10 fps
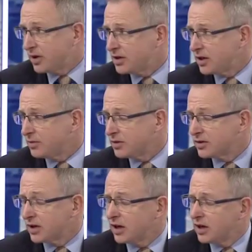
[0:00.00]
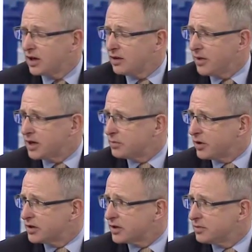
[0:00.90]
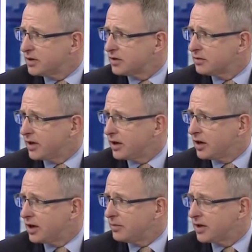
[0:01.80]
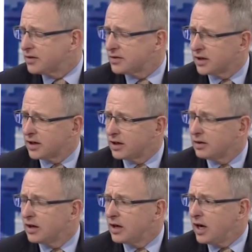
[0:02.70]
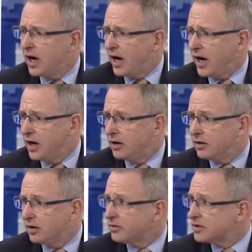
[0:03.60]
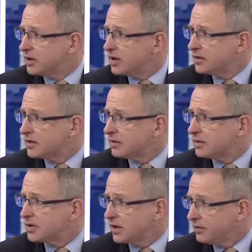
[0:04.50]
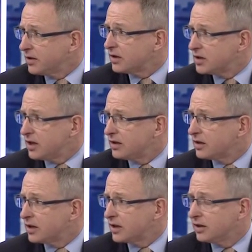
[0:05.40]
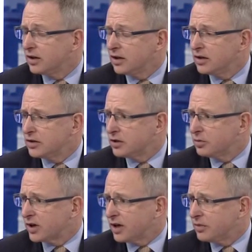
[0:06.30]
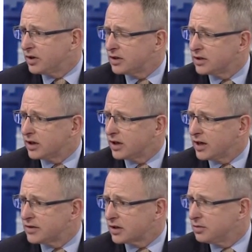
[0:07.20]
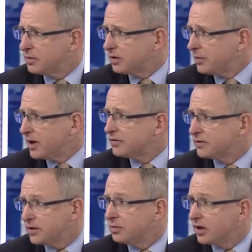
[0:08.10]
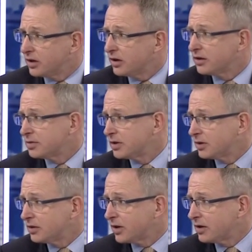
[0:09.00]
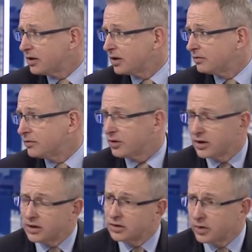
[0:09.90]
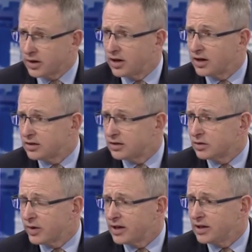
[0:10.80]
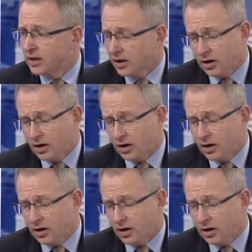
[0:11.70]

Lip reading: my time as Major Projects Minister, about 9 months. And obviously there's a significant agenda. The Turnbull government has a commitment of about $50 billion between 2013-14 and 2019-20